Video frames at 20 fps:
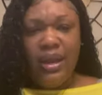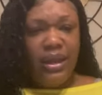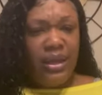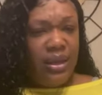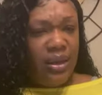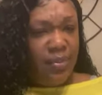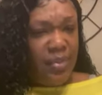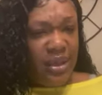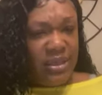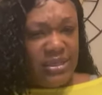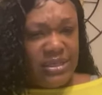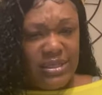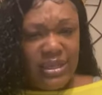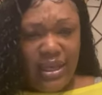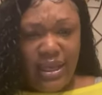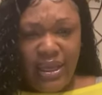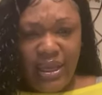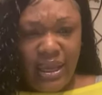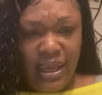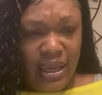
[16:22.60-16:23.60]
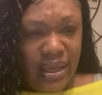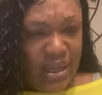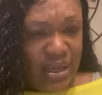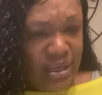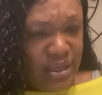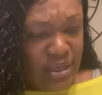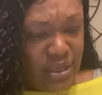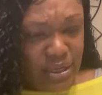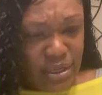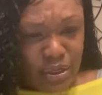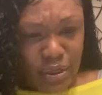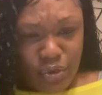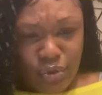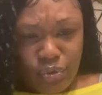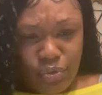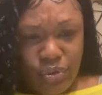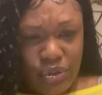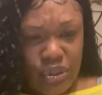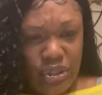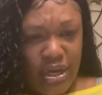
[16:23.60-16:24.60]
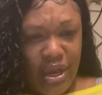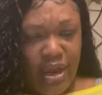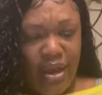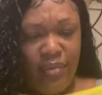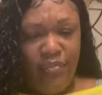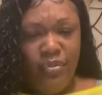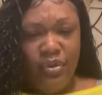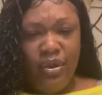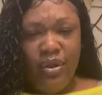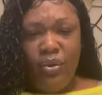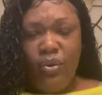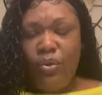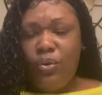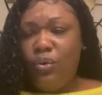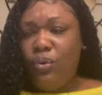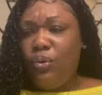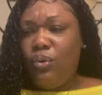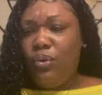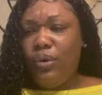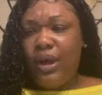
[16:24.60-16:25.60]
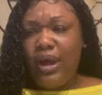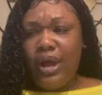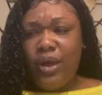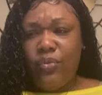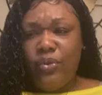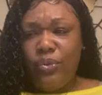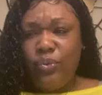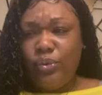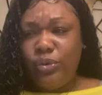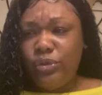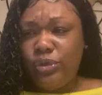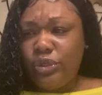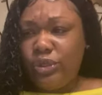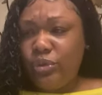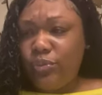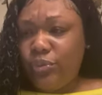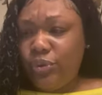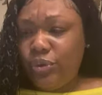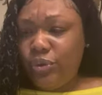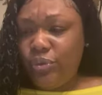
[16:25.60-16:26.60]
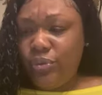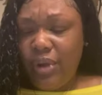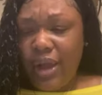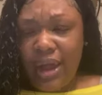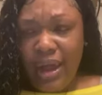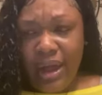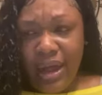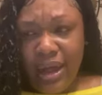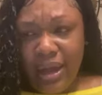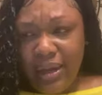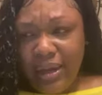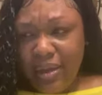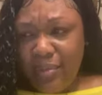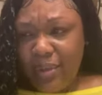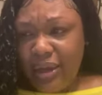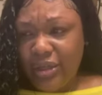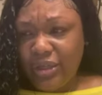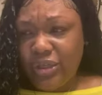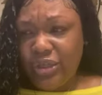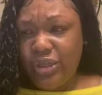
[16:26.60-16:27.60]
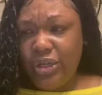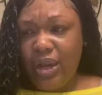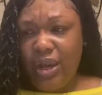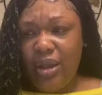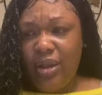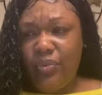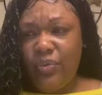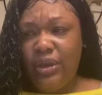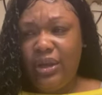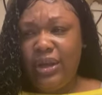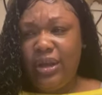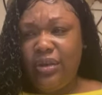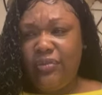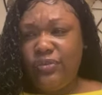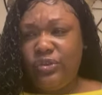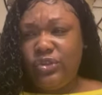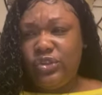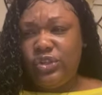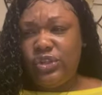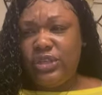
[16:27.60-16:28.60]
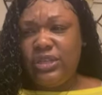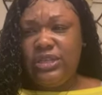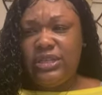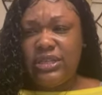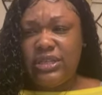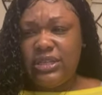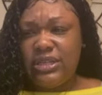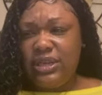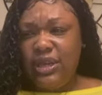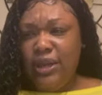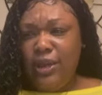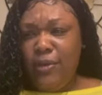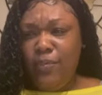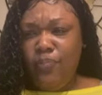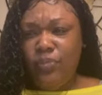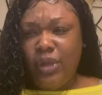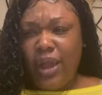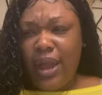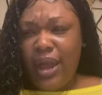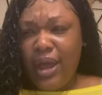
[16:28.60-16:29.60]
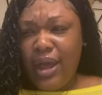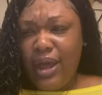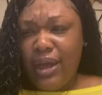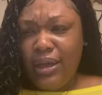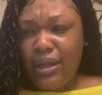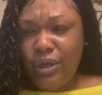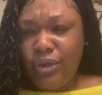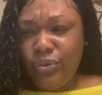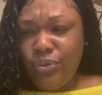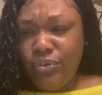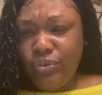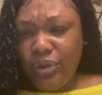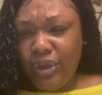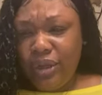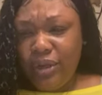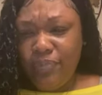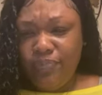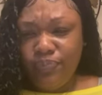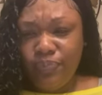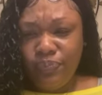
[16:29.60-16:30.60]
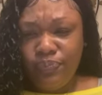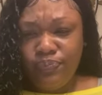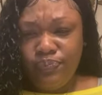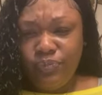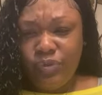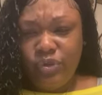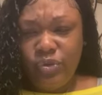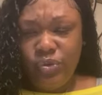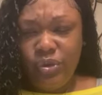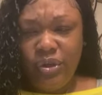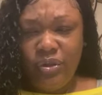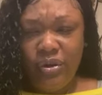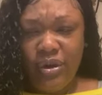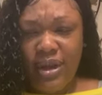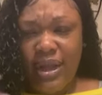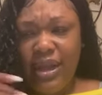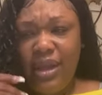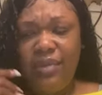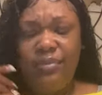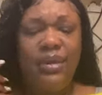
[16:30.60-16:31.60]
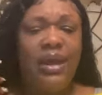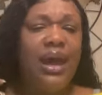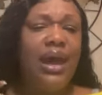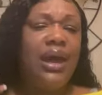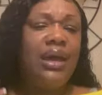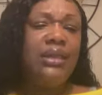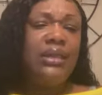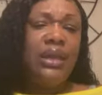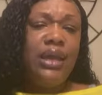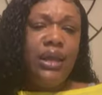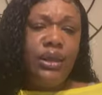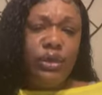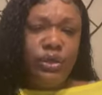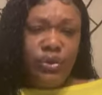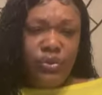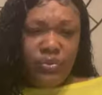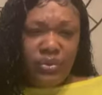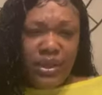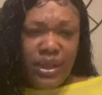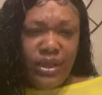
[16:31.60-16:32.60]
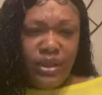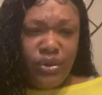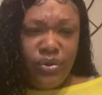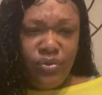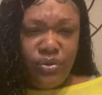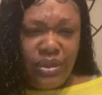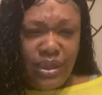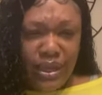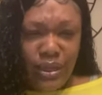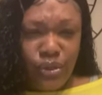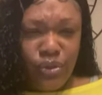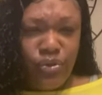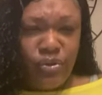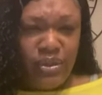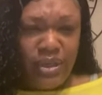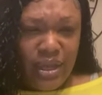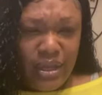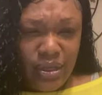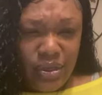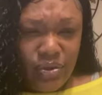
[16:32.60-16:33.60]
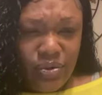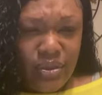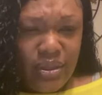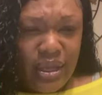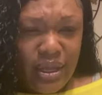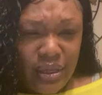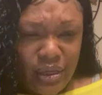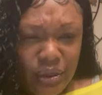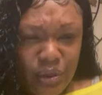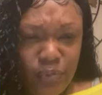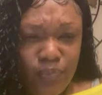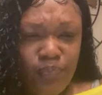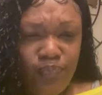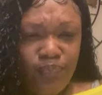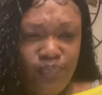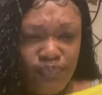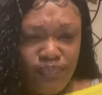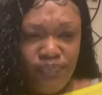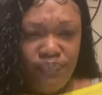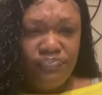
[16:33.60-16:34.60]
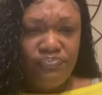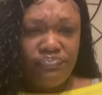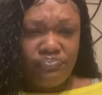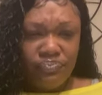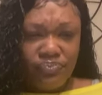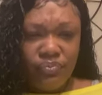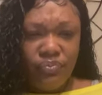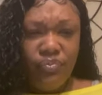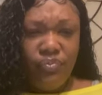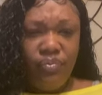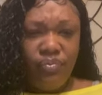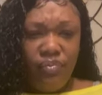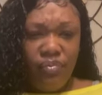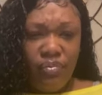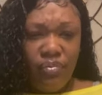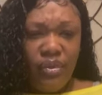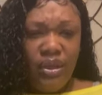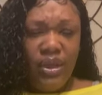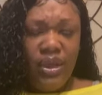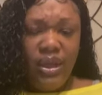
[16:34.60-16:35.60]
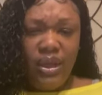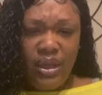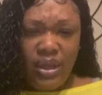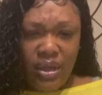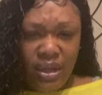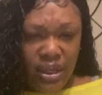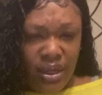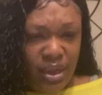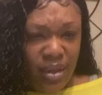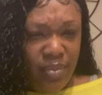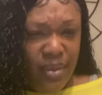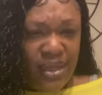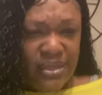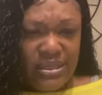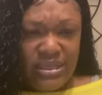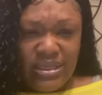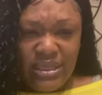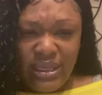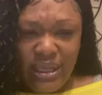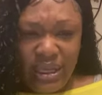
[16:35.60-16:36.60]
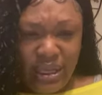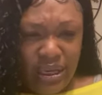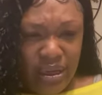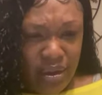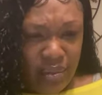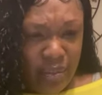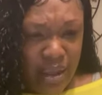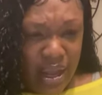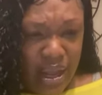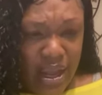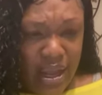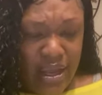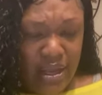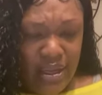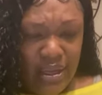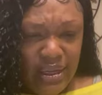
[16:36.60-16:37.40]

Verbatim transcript: da maseke ya di di osha. Oh, oh God, we worship you. Haya bashe. We love you, Jesus. Hallelujah. Mm, to your name, God. Thank you, thank you, thank you, thank you, thank you. Hey, Mm. Eh,